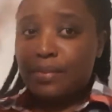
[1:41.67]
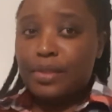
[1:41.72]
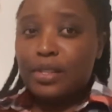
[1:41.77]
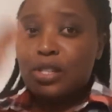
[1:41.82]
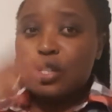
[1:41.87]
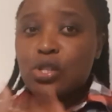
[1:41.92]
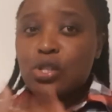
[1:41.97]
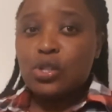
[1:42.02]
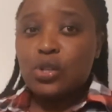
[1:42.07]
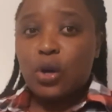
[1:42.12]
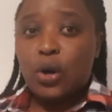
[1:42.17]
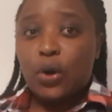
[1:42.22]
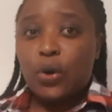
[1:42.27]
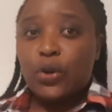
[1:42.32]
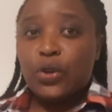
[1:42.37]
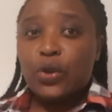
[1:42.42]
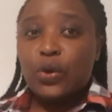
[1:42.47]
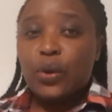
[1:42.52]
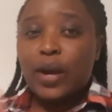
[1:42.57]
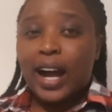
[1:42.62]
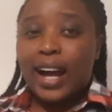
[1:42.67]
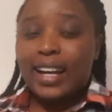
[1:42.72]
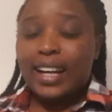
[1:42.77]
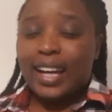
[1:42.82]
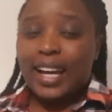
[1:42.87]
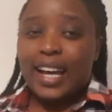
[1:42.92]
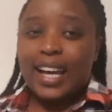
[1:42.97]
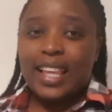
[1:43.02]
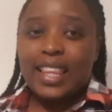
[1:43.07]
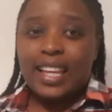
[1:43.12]
So you can
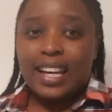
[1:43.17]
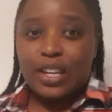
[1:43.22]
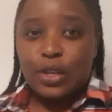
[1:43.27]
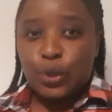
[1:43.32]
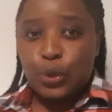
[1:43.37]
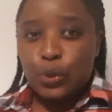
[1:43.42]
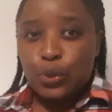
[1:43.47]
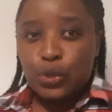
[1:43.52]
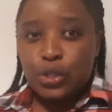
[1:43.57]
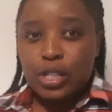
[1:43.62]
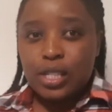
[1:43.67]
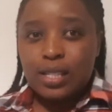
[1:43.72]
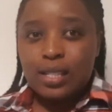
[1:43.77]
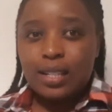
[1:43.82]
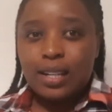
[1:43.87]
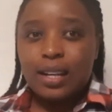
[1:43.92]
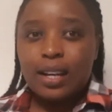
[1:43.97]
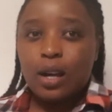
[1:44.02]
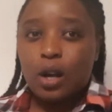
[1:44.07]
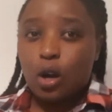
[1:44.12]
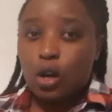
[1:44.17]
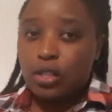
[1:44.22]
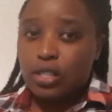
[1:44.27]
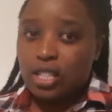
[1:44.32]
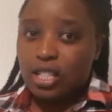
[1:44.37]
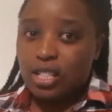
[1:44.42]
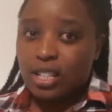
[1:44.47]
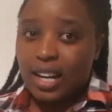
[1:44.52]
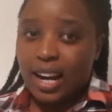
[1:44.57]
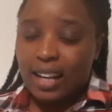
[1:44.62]
either use
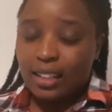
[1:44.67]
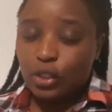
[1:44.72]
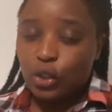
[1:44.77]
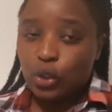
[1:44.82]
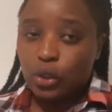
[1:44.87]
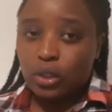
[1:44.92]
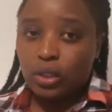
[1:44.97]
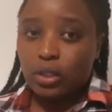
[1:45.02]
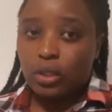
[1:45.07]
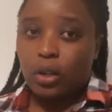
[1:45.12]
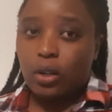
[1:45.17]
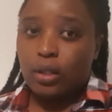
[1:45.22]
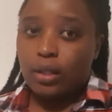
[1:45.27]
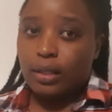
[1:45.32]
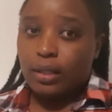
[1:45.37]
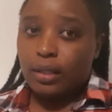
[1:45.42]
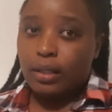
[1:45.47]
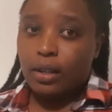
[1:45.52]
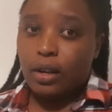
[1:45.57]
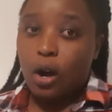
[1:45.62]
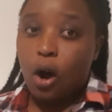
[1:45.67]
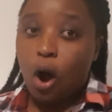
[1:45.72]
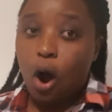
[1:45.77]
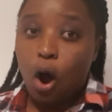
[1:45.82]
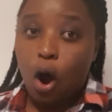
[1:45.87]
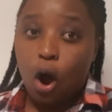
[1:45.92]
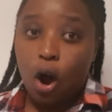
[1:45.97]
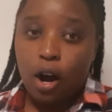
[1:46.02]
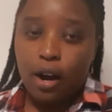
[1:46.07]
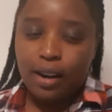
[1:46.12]
construction
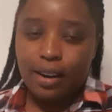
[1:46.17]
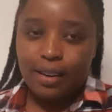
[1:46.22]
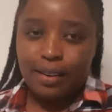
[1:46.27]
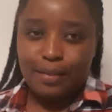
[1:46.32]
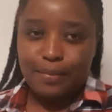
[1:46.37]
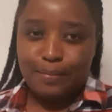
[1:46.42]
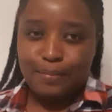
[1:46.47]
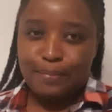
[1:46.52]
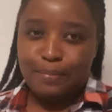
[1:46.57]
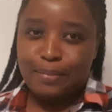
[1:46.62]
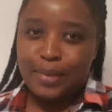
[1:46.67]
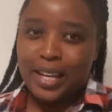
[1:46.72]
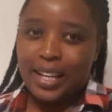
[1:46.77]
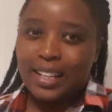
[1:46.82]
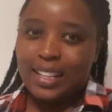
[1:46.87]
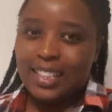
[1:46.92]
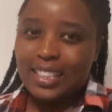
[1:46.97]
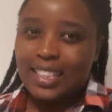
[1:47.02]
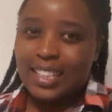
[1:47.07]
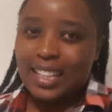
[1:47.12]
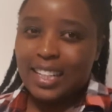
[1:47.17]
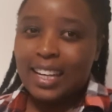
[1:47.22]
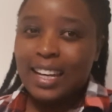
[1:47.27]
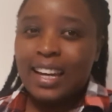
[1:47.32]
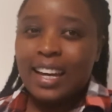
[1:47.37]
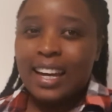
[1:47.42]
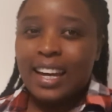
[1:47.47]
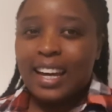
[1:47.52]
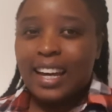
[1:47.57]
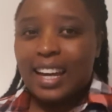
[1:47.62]
or building,
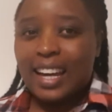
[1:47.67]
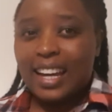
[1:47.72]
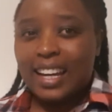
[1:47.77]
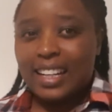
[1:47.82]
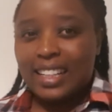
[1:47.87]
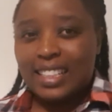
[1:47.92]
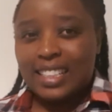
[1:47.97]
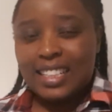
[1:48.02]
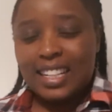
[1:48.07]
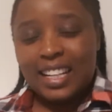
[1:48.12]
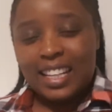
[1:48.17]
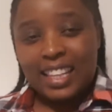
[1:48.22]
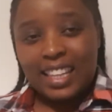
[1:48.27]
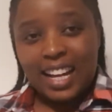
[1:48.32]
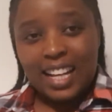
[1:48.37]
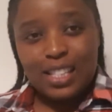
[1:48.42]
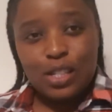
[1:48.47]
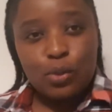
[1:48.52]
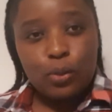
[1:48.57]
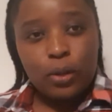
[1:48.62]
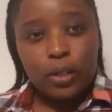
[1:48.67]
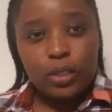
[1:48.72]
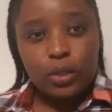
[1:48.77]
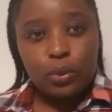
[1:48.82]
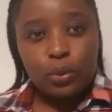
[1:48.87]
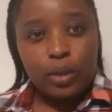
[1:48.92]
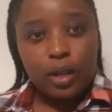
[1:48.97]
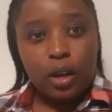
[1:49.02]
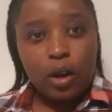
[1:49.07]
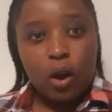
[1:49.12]
and that's what
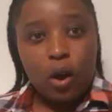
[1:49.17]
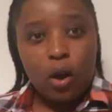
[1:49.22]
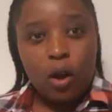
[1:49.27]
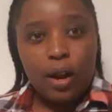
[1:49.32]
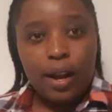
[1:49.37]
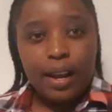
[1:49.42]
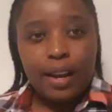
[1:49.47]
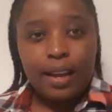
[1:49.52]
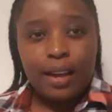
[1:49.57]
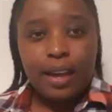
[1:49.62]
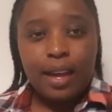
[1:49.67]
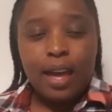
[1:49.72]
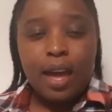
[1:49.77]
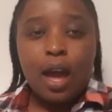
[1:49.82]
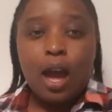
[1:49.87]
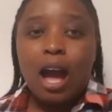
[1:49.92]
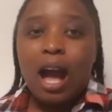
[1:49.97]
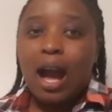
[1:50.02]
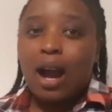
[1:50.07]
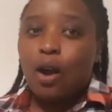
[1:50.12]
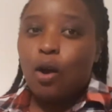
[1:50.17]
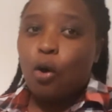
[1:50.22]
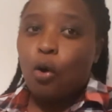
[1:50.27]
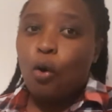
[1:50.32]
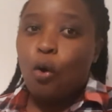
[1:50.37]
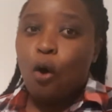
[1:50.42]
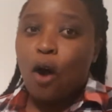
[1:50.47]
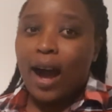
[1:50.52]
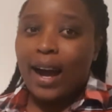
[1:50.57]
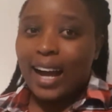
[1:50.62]
we call
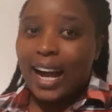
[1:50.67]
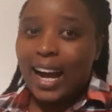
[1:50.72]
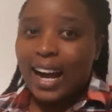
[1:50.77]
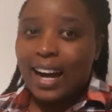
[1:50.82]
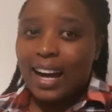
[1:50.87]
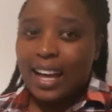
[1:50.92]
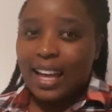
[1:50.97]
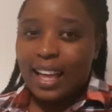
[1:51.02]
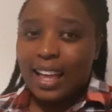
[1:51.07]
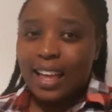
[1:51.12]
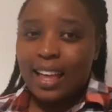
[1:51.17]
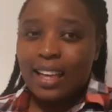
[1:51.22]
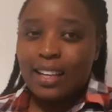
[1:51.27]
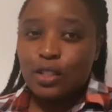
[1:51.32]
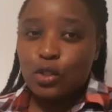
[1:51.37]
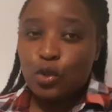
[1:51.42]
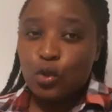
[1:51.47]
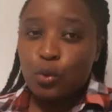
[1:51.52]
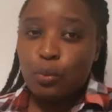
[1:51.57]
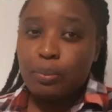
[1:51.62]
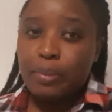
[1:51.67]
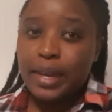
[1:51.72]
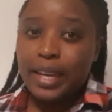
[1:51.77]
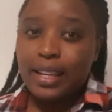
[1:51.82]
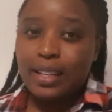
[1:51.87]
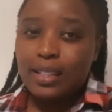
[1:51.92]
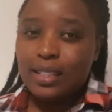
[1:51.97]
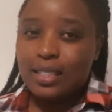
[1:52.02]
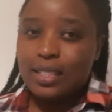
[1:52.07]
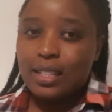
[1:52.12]
waka, to
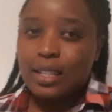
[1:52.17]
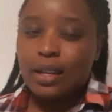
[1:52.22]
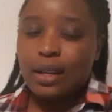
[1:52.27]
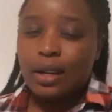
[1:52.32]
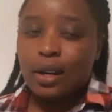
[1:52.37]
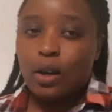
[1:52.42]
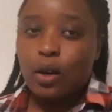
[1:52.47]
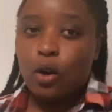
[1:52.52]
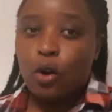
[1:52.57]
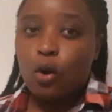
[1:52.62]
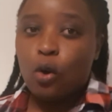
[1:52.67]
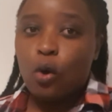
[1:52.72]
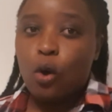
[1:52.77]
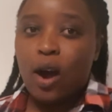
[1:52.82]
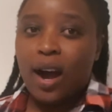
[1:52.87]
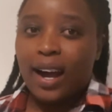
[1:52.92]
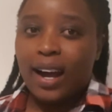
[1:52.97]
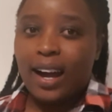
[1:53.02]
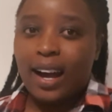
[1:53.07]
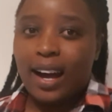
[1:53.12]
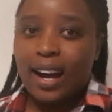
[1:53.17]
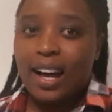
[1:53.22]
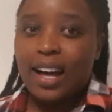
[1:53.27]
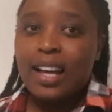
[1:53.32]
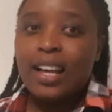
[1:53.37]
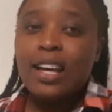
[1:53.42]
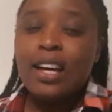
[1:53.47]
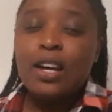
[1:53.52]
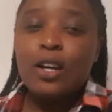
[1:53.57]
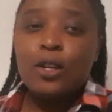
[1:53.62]
build, waka,
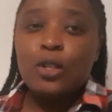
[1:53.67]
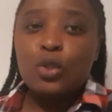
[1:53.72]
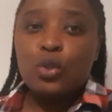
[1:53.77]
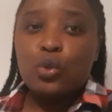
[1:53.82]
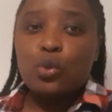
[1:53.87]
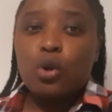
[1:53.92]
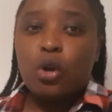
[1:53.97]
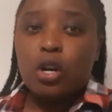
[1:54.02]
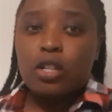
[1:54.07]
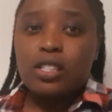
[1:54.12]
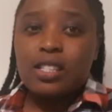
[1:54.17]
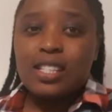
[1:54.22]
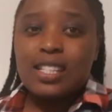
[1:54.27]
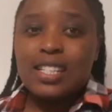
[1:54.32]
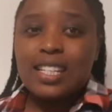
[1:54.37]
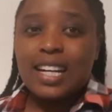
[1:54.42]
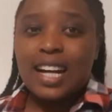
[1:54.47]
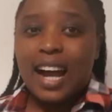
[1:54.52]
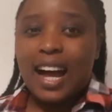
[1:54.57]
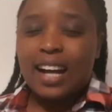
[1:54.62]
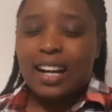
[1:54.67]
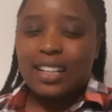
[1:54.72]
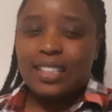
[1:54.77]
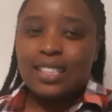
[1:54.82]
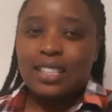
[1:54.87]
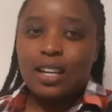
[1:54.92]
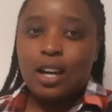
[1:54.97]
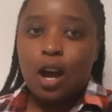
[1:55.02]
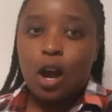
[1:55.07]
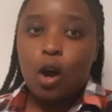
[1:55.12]
to
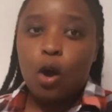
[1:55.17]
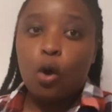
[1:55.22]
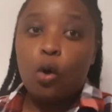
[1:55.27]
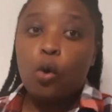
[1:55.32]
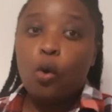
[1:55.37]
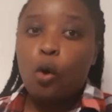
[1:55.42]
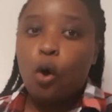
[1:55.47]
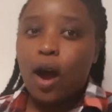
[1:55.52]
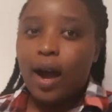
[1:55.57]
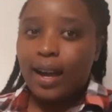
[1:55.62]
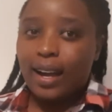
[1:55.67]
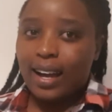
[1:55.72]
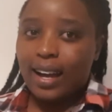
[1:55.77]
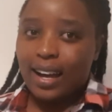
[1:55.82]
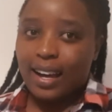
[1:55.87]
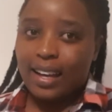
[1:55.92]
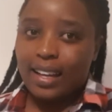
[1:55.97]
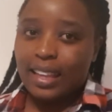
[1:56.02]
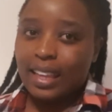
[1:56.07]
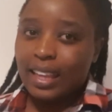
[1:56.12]
construct, waka,